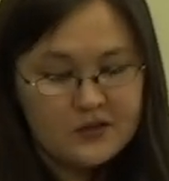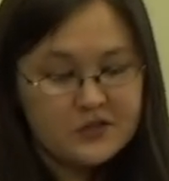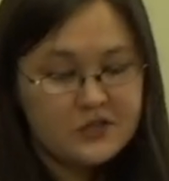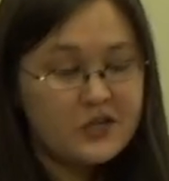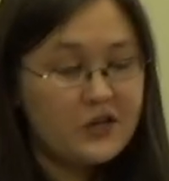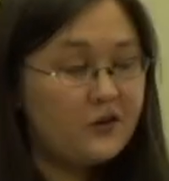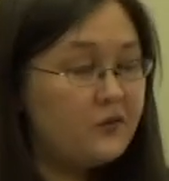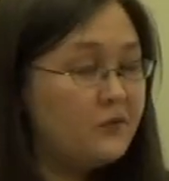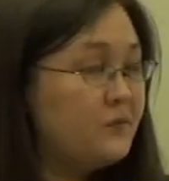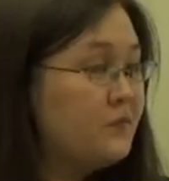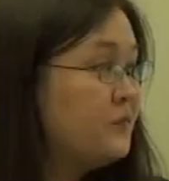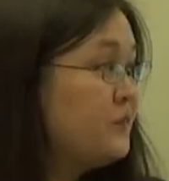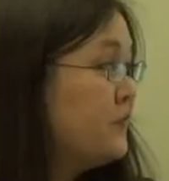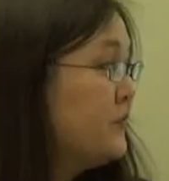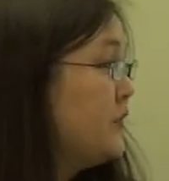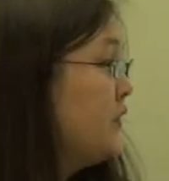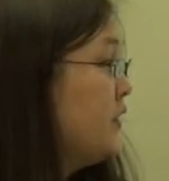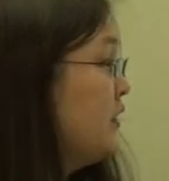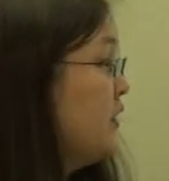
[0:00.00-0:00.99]
So,
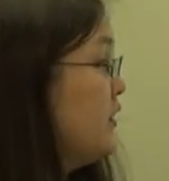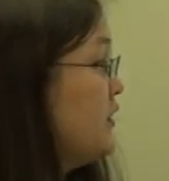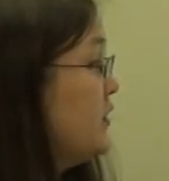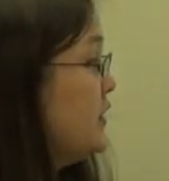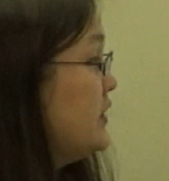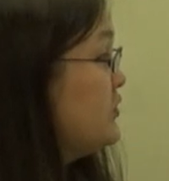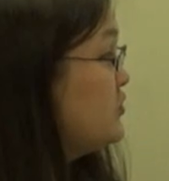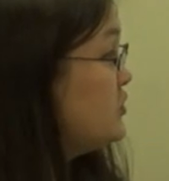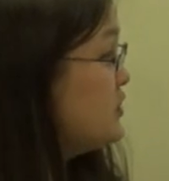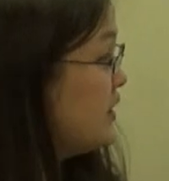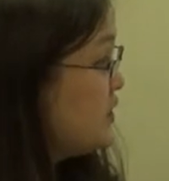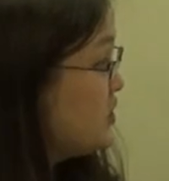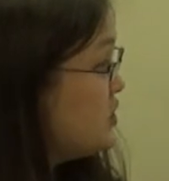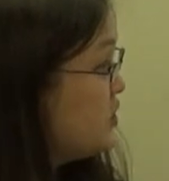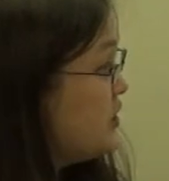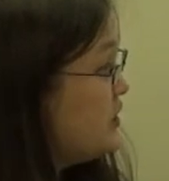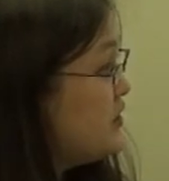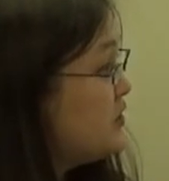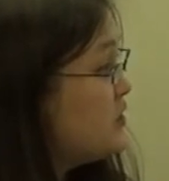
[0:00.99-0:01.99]
the
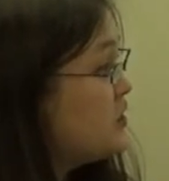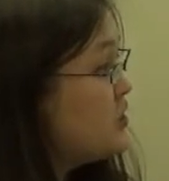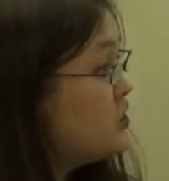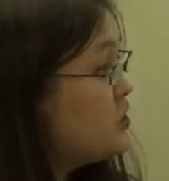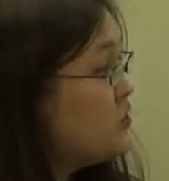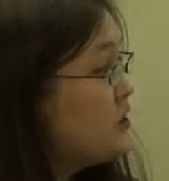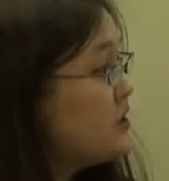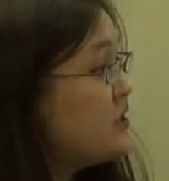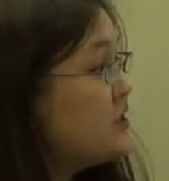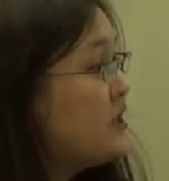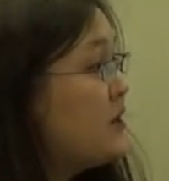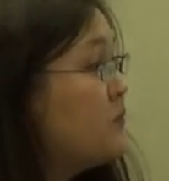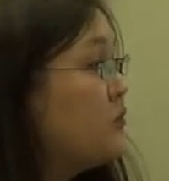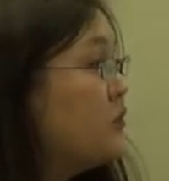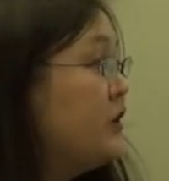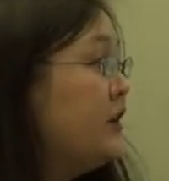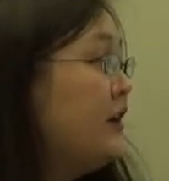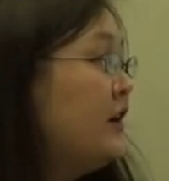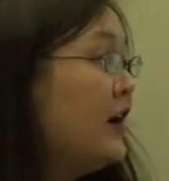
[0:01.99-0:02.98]
introduction is the short
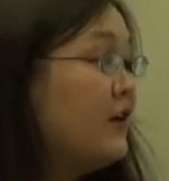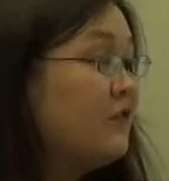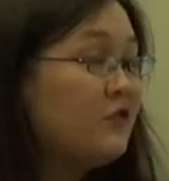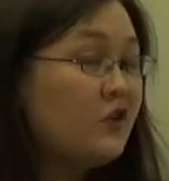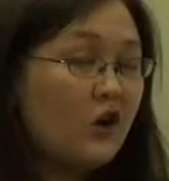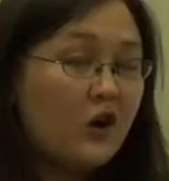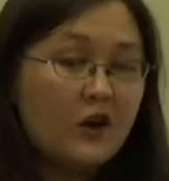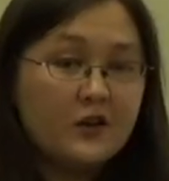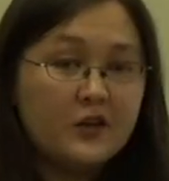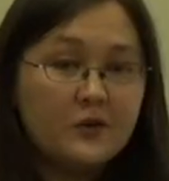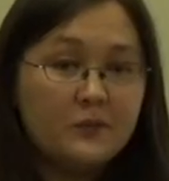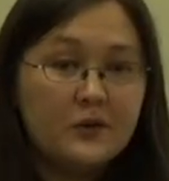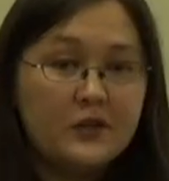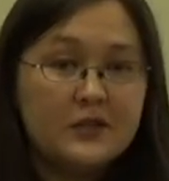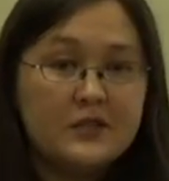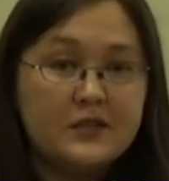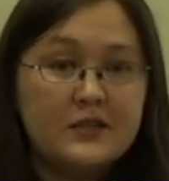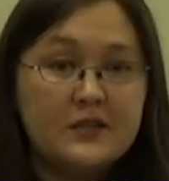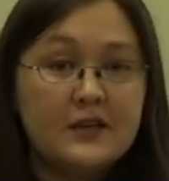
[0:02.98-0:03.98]
summary of your
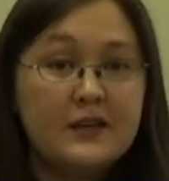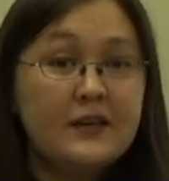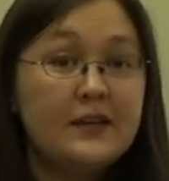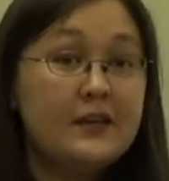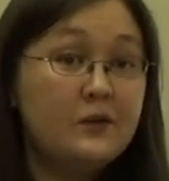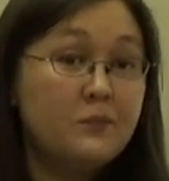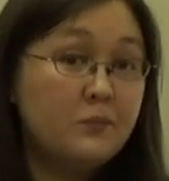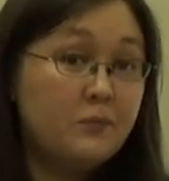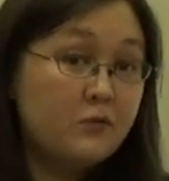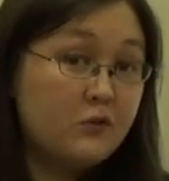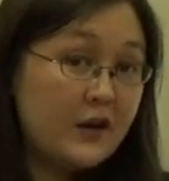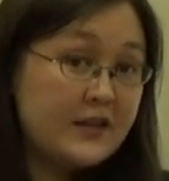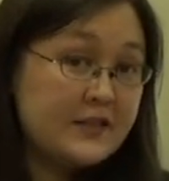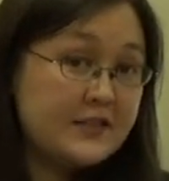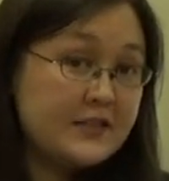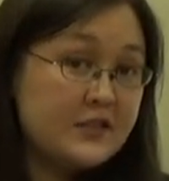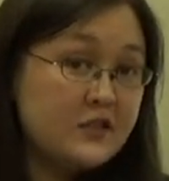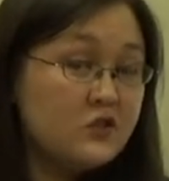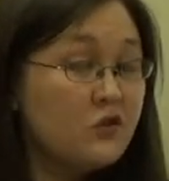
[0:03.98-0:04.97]
argument in
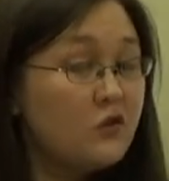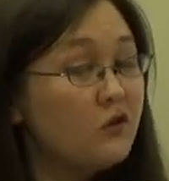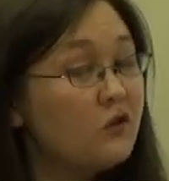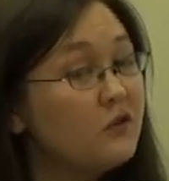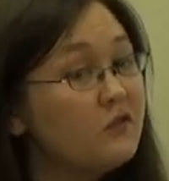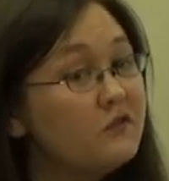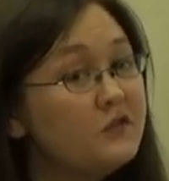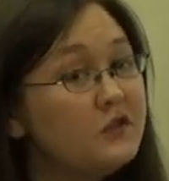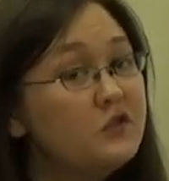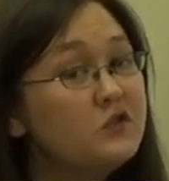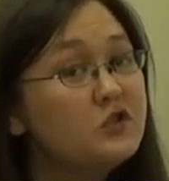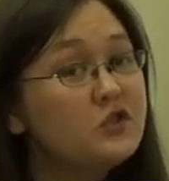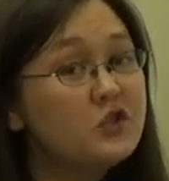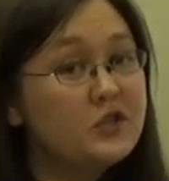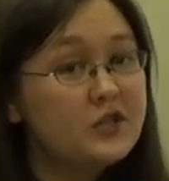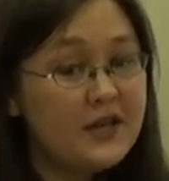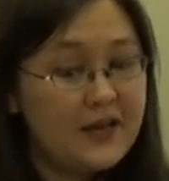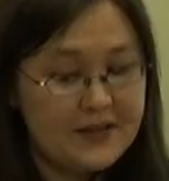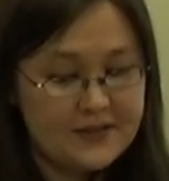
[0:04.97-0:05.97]
present or
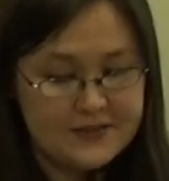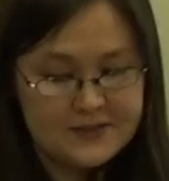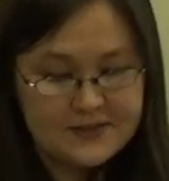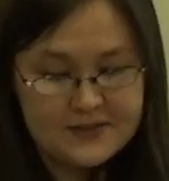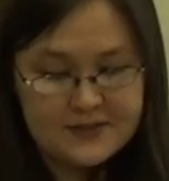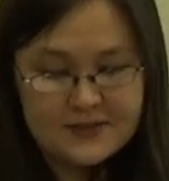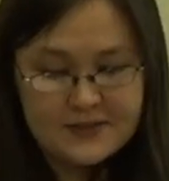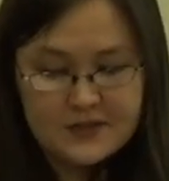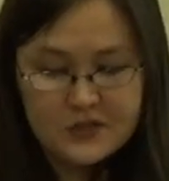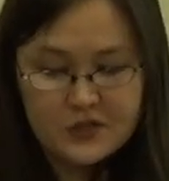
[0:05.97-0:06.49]
future tense.